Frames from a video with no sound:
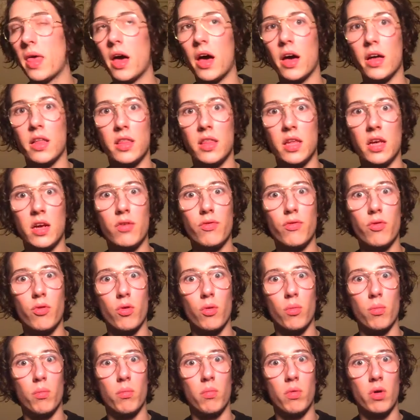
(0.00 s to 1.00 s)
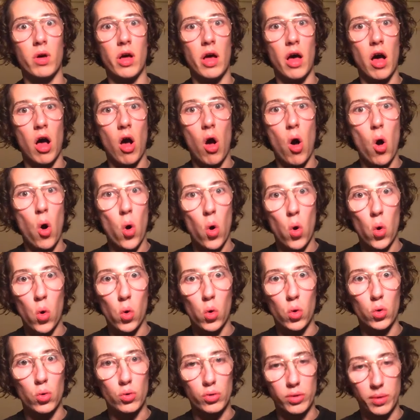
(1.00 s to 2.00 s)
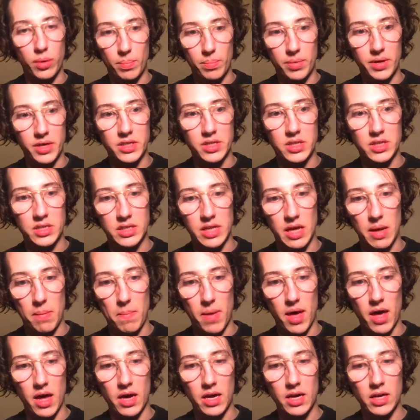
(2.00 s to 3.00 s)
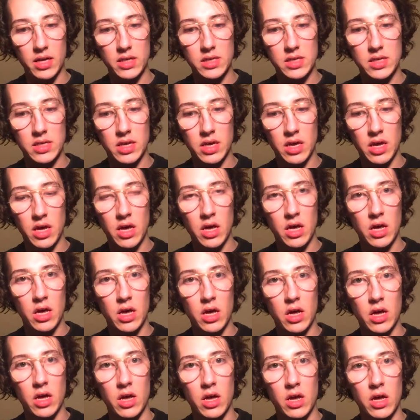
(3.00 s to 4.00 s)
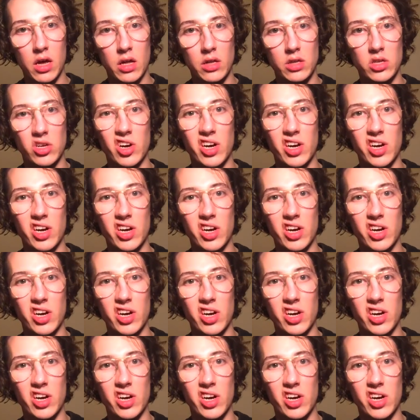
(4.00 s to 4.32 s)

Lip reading: I think from all the pieces they made, there